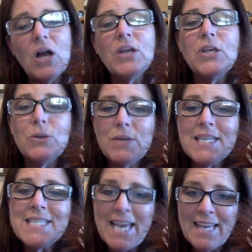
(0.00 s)
Unit
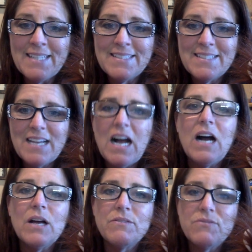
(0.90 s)
10
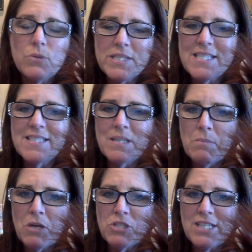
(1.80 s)
on forces in
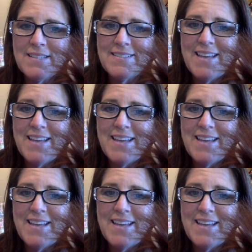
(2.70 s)
motion,